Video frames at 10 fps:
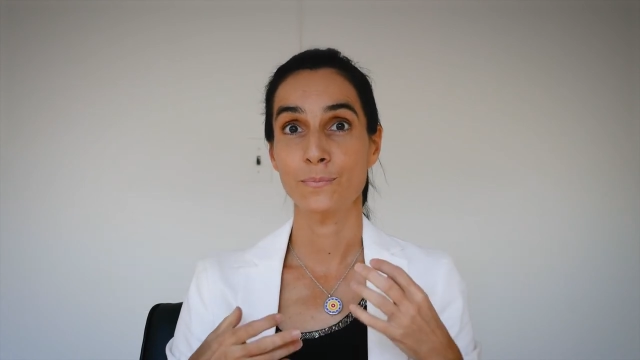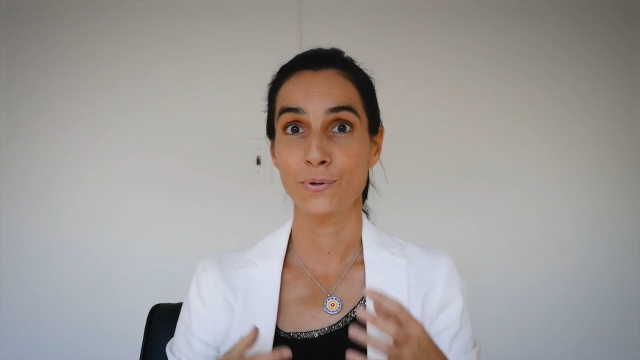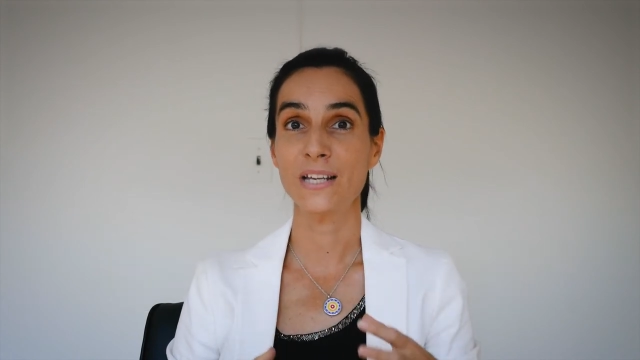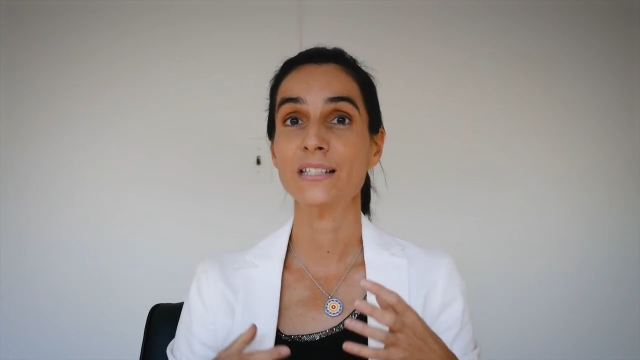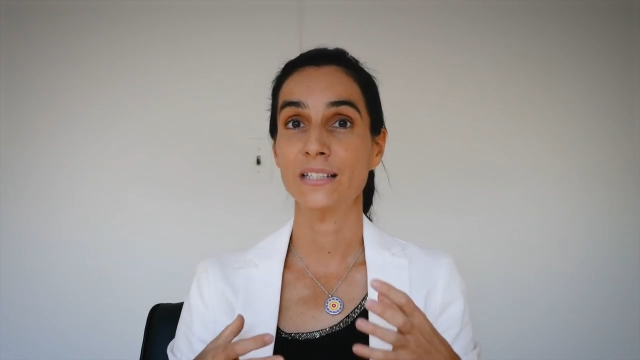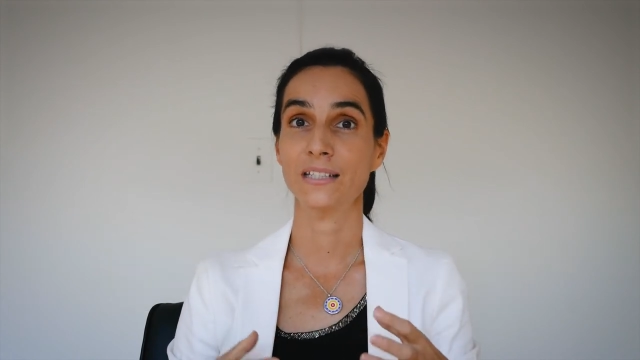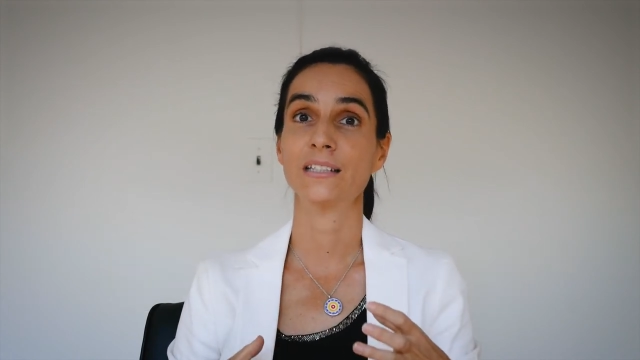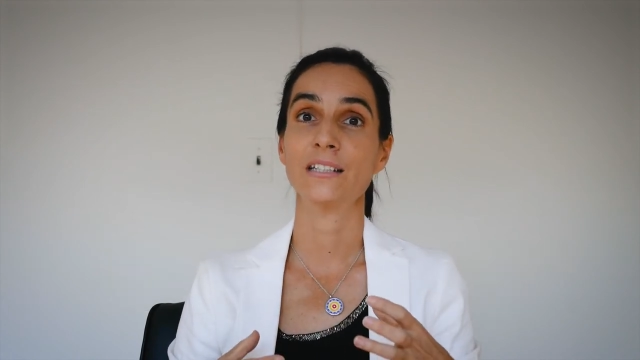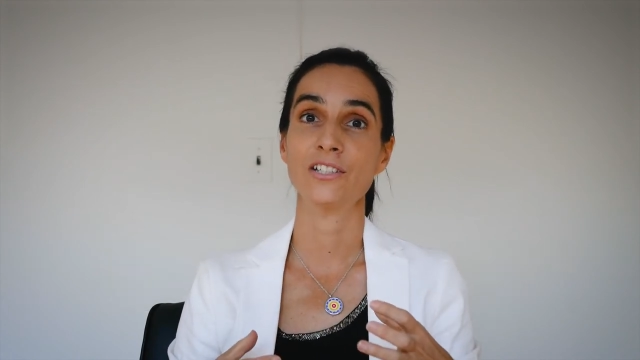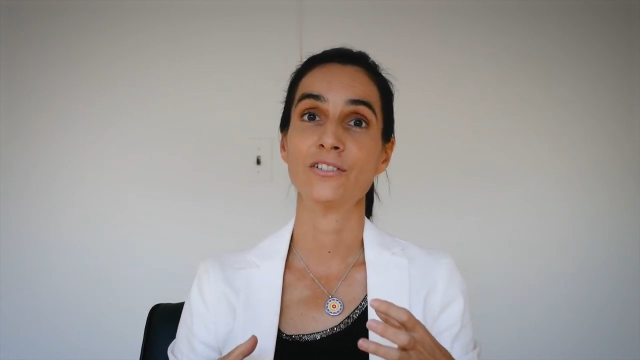
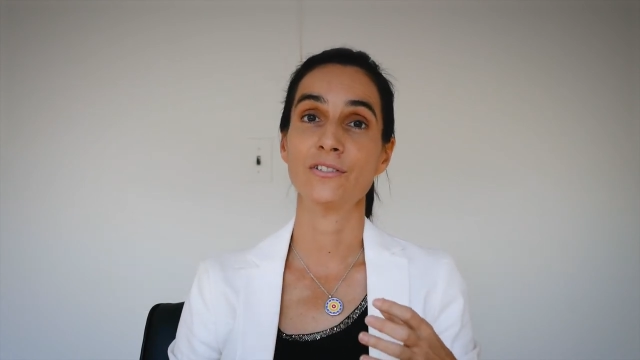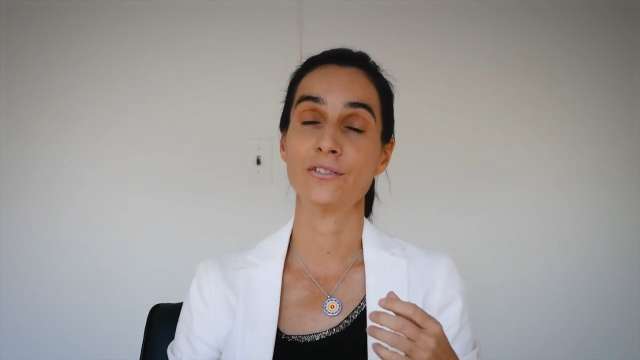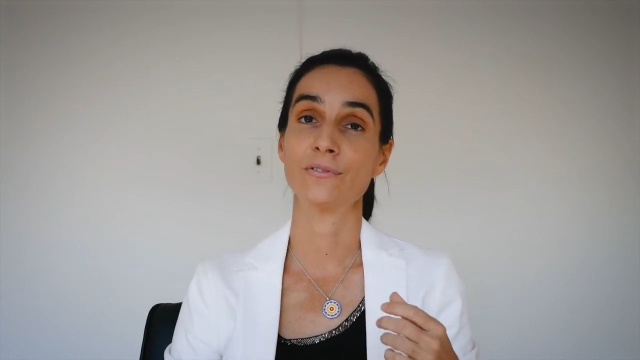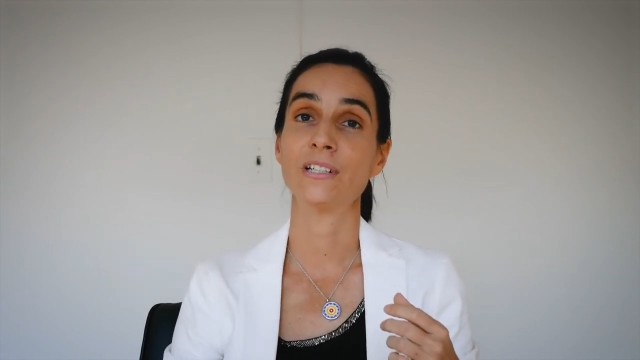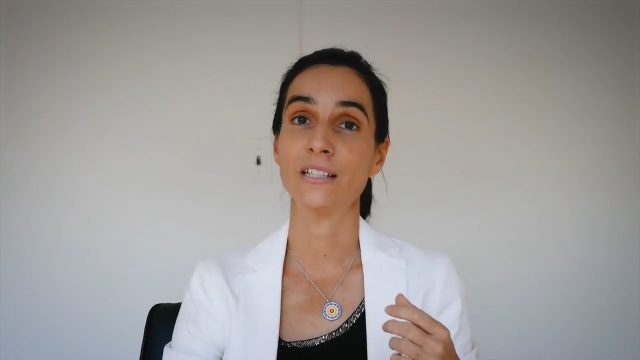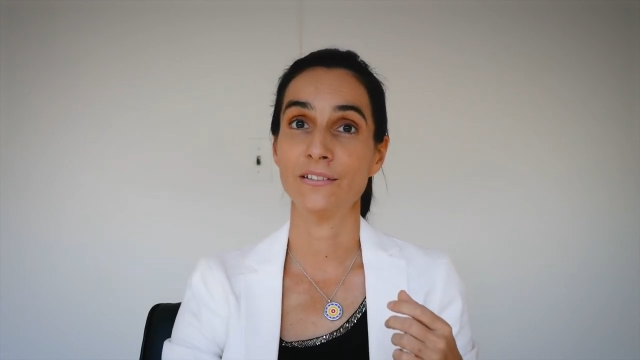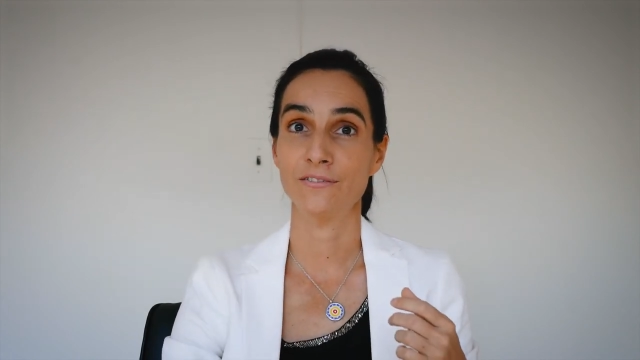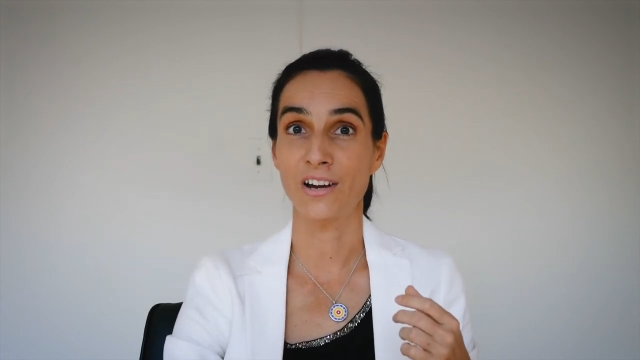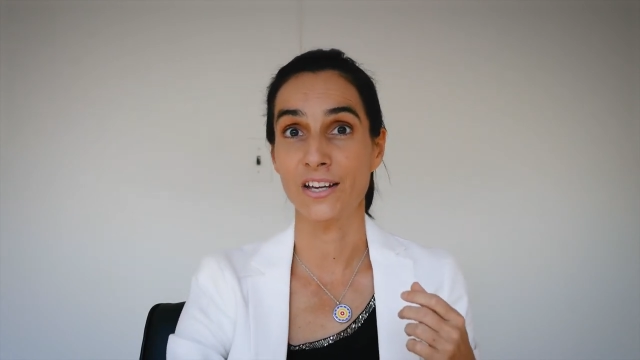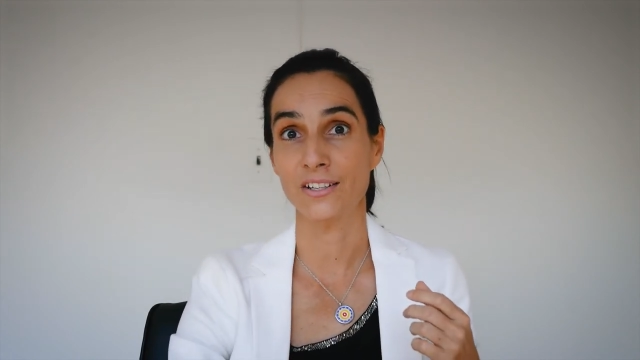pressing issue is really
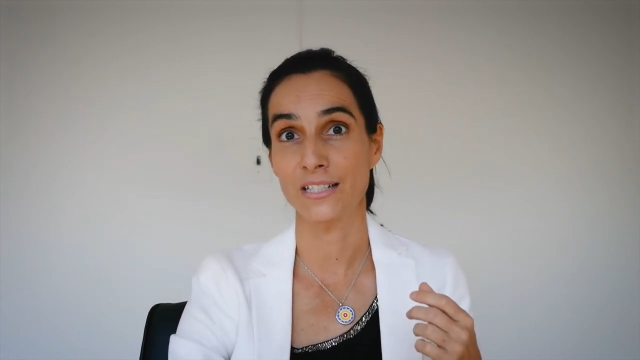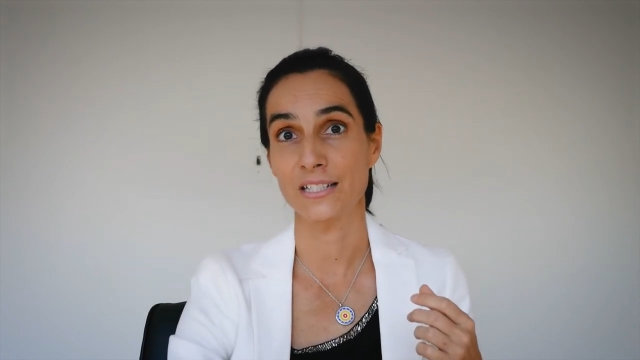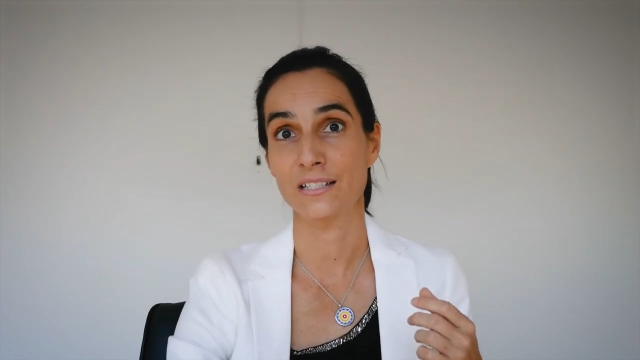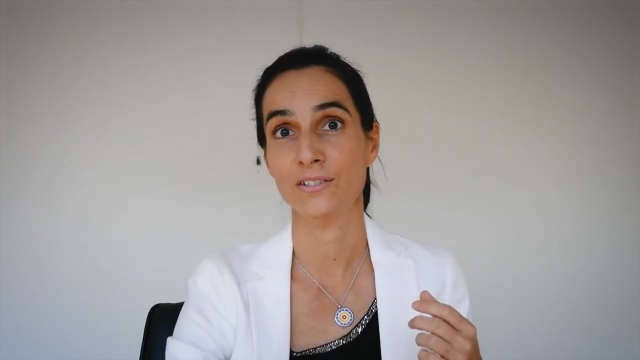violence.